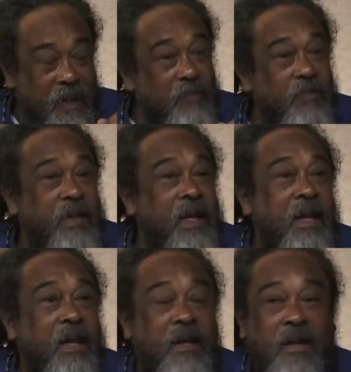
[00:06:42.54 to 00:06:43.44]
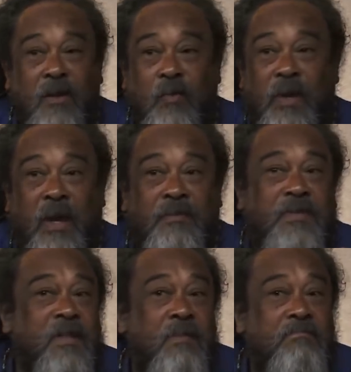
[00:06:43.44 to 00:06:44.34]
Every day we have
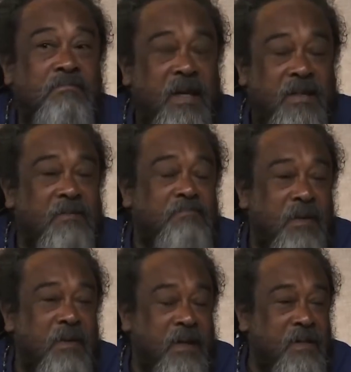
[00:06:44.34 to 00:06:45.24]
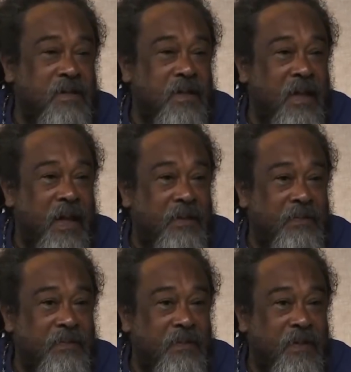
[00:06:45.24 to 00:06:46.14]
some experience in
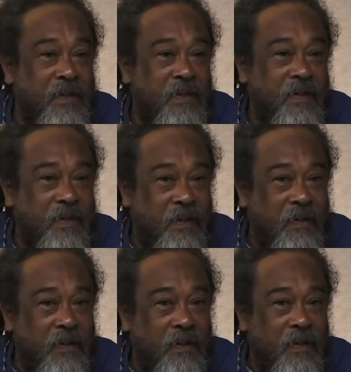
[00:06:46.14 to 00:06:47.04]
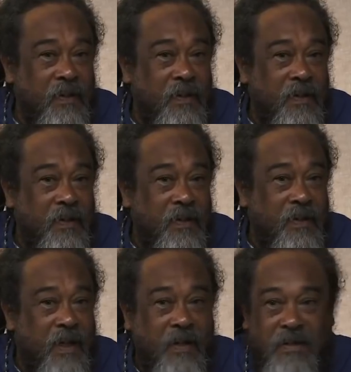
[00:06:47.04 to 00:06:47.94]
life, no?
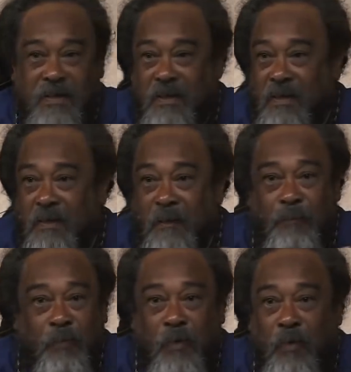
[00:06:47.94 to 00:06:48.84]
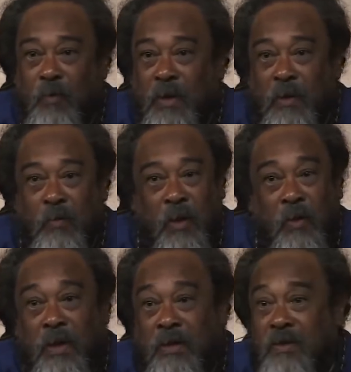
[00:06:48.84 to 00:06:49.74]
That we
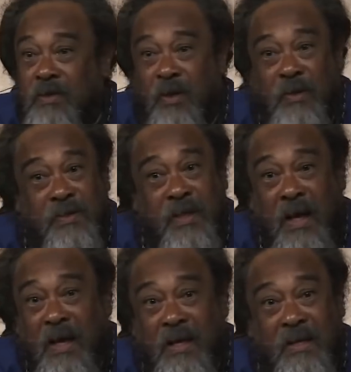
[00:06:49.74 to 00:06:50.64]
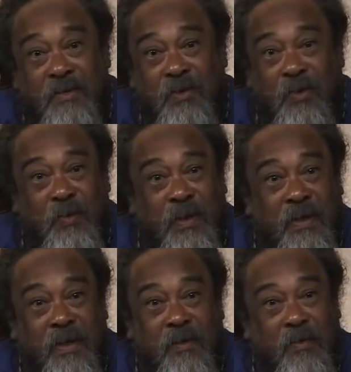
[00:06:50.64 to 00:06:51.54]
look into each other's eyes, or
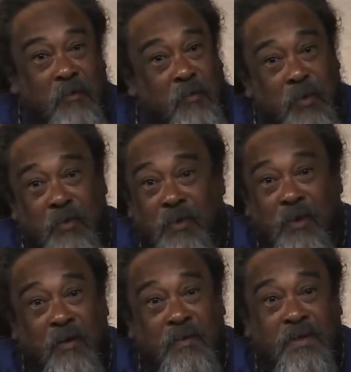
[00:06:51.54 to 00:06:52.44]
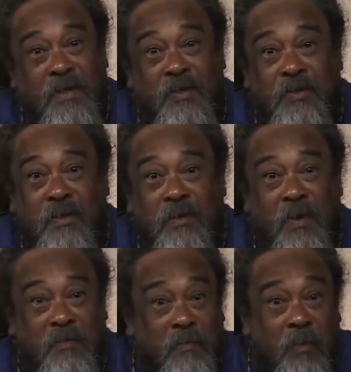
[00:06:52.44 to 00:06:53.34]
we have a beautiful
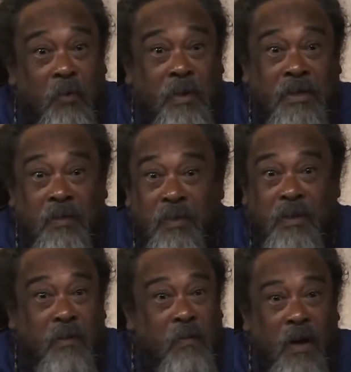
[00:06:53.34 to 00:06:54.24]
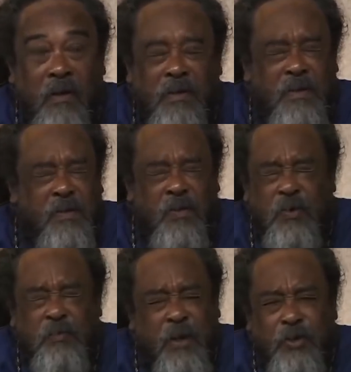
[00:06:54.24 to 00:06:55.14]
conversation, we have a moment and we think, wow, this is
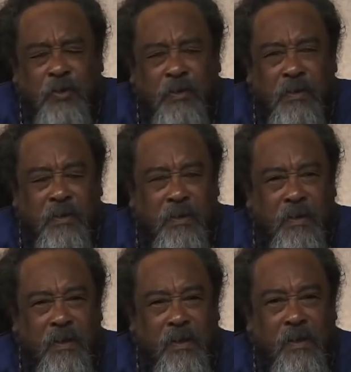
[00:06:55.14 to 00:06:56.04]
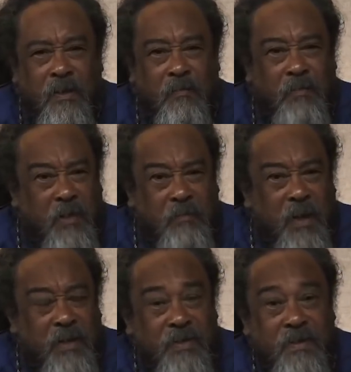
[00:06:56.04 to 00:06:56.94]
so special. But
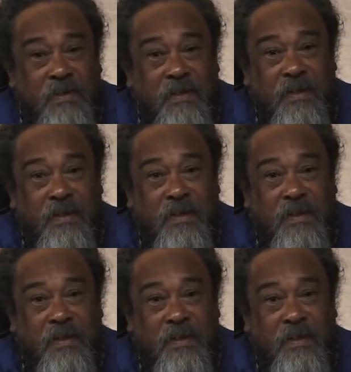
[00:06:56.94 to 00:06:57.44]
it passes.